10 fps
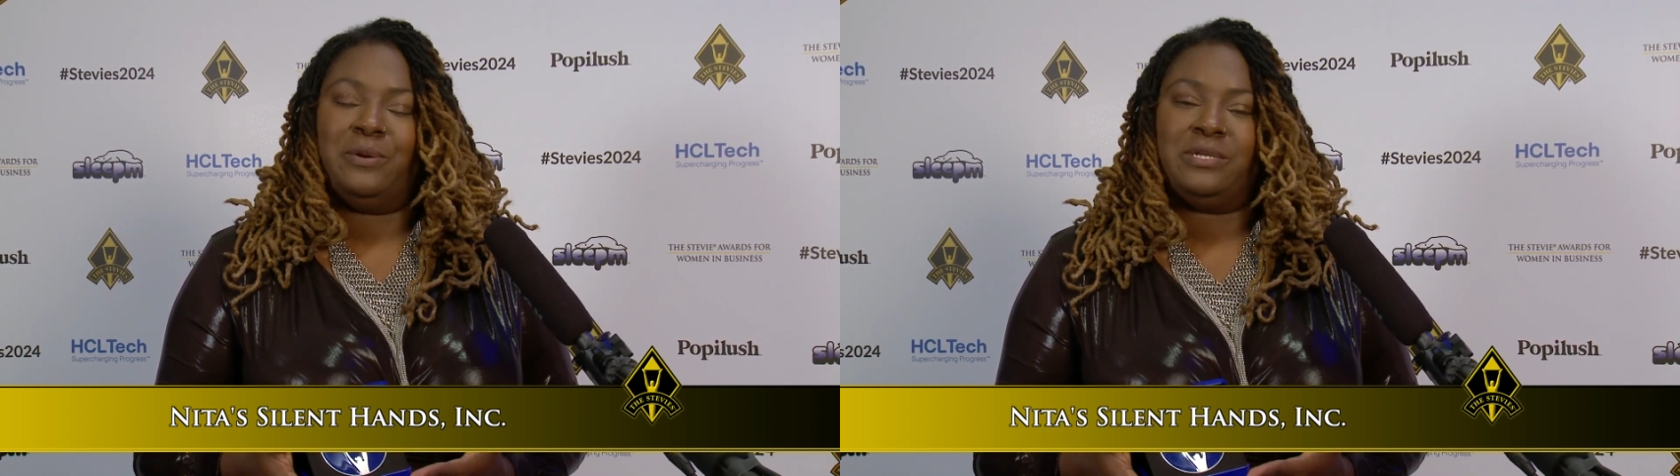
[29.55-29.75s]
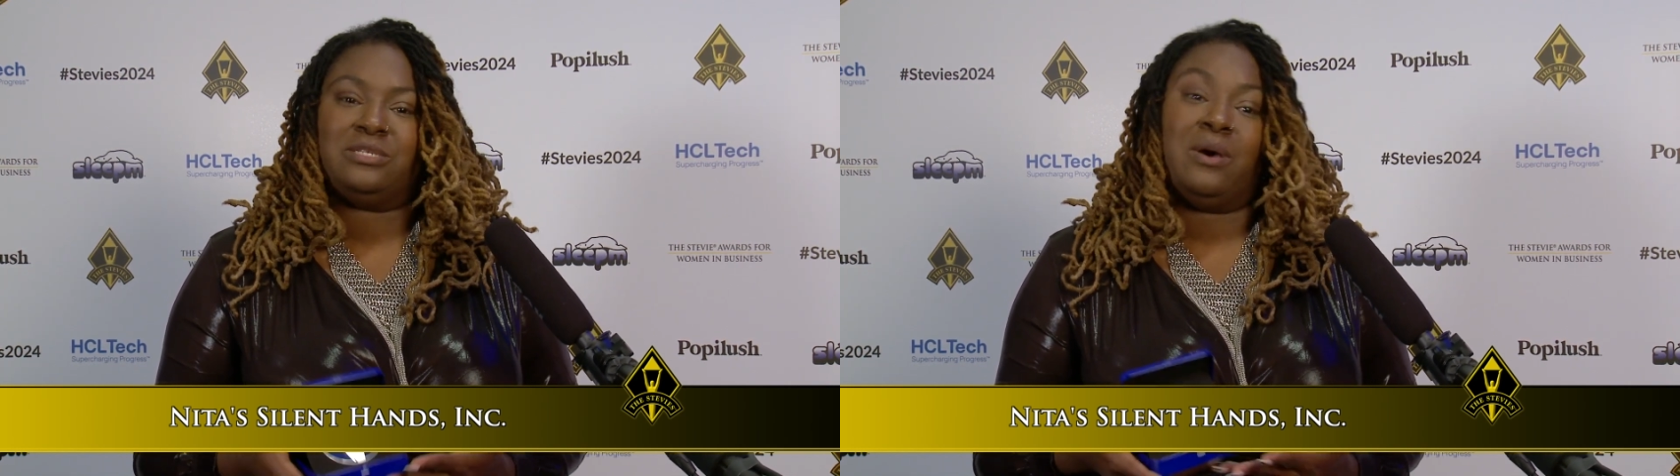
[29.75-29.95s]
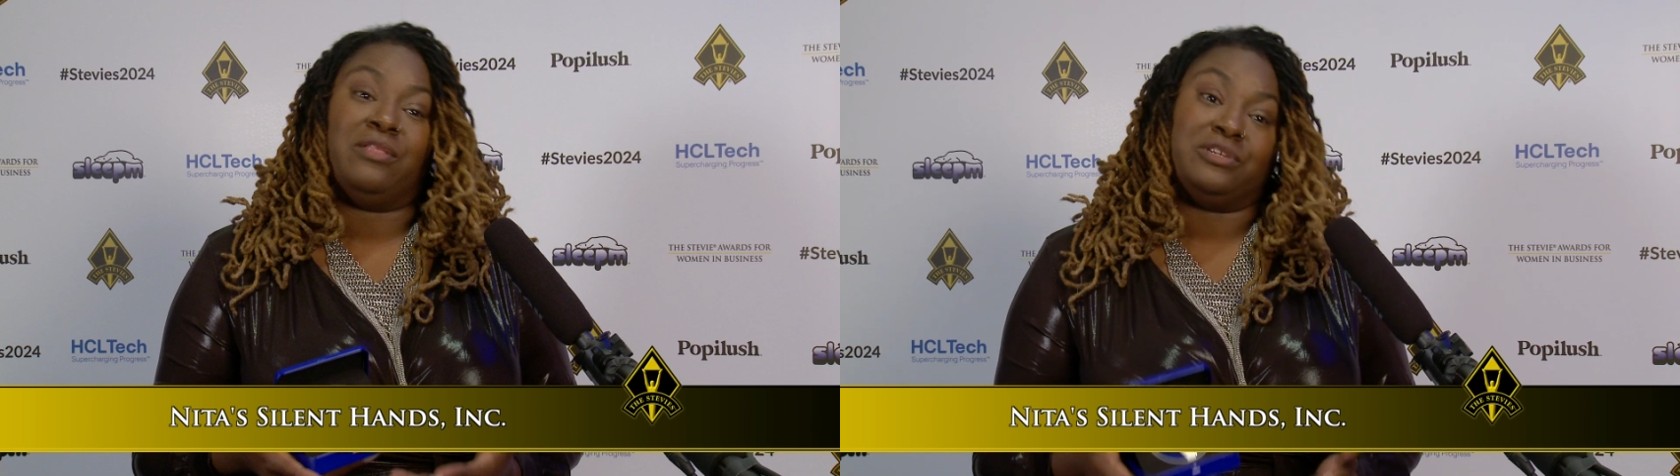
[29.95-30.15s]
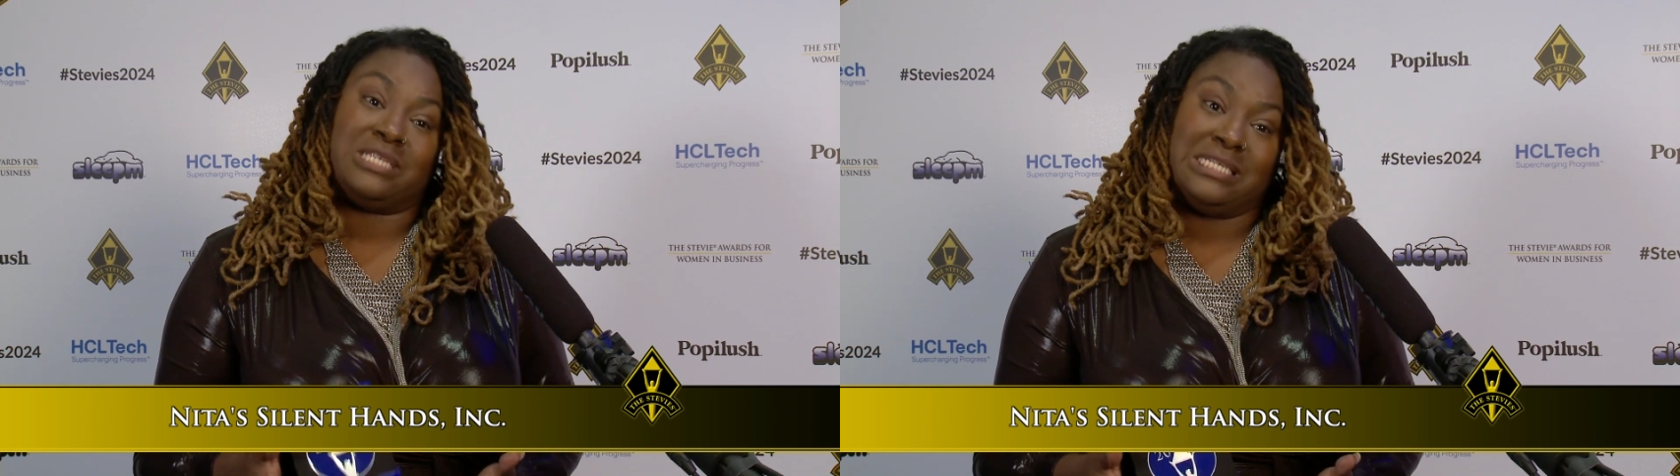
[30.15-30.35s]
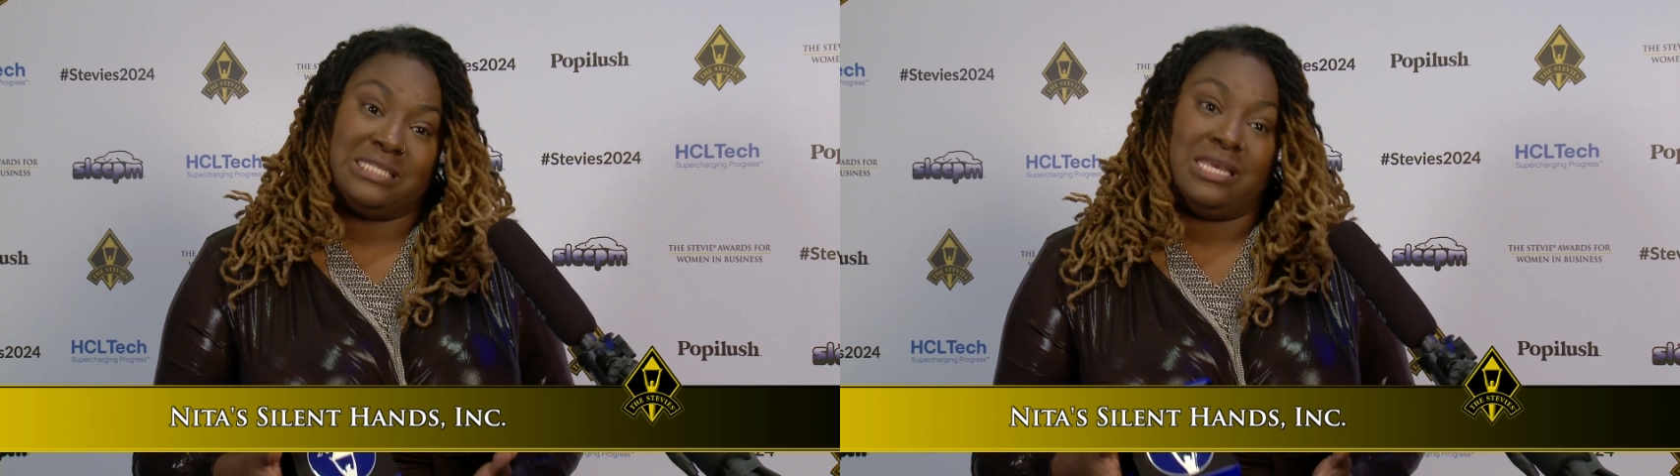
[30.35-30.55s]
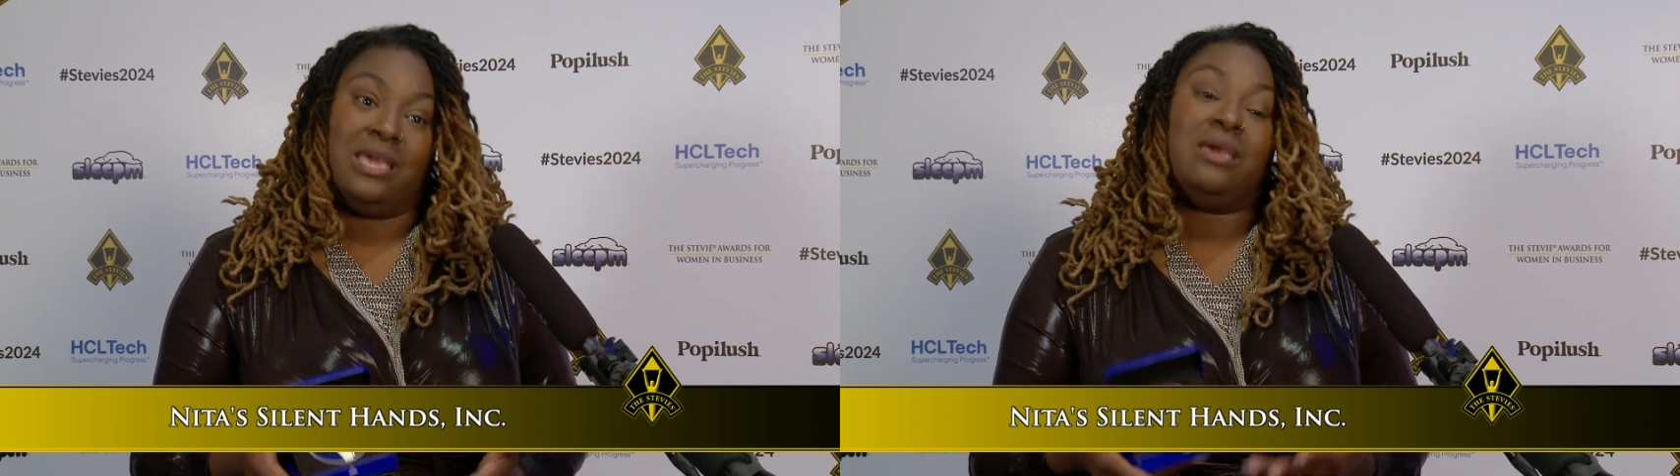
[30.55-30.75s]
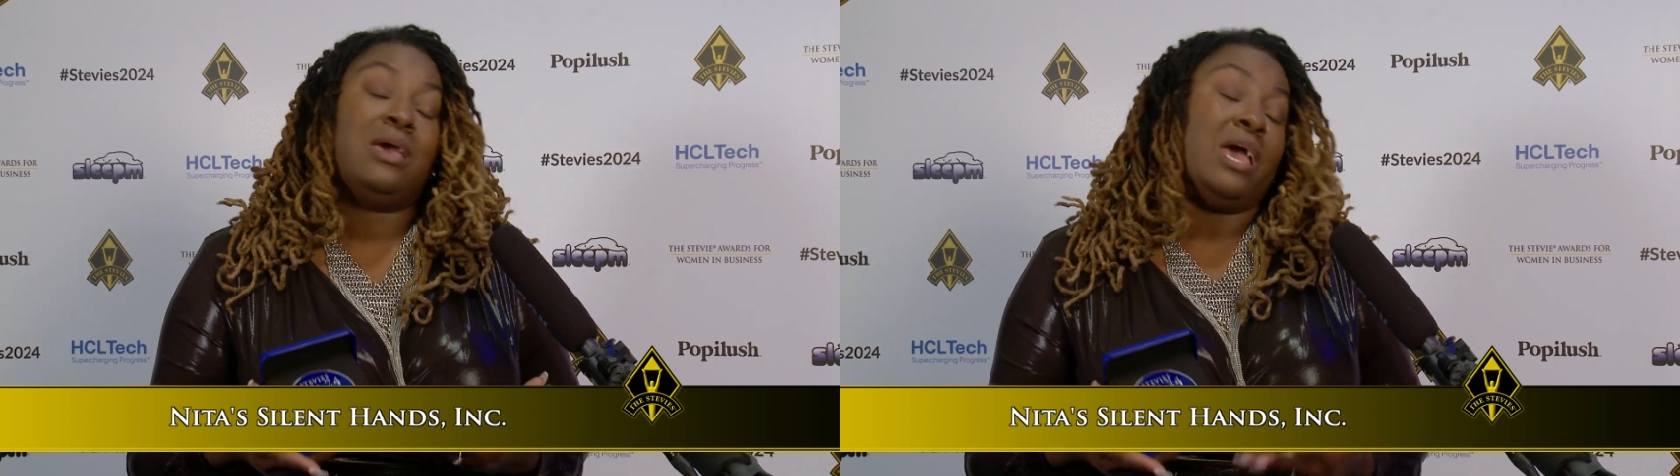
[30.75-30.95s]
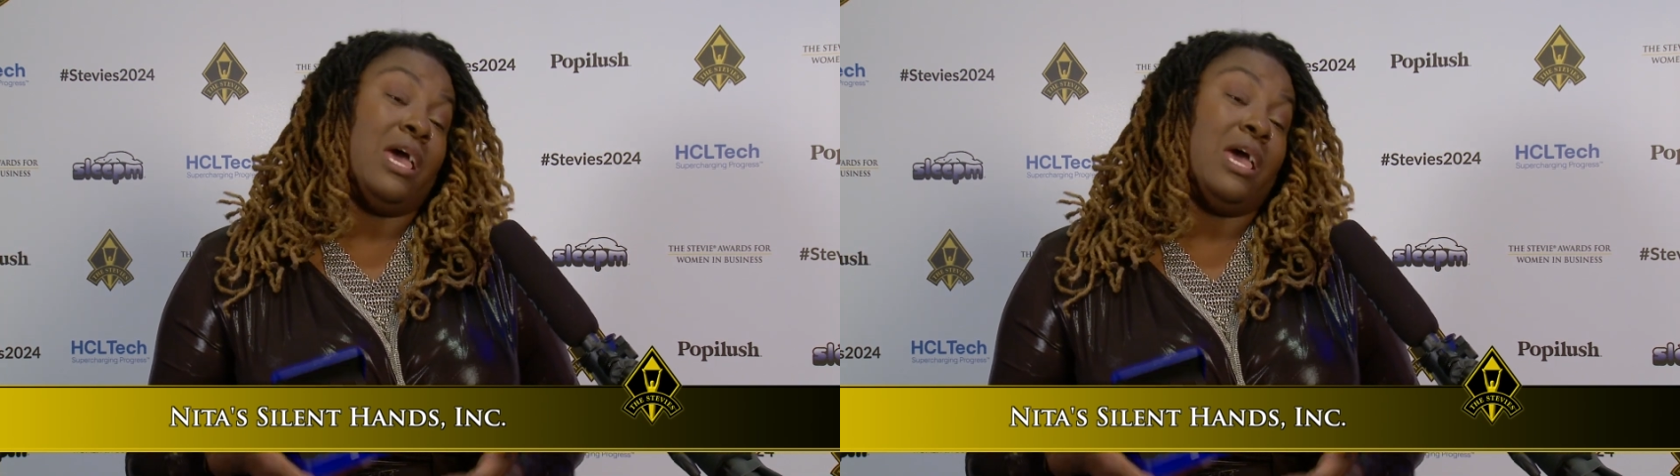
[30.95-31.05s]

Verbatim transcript: doing so others can see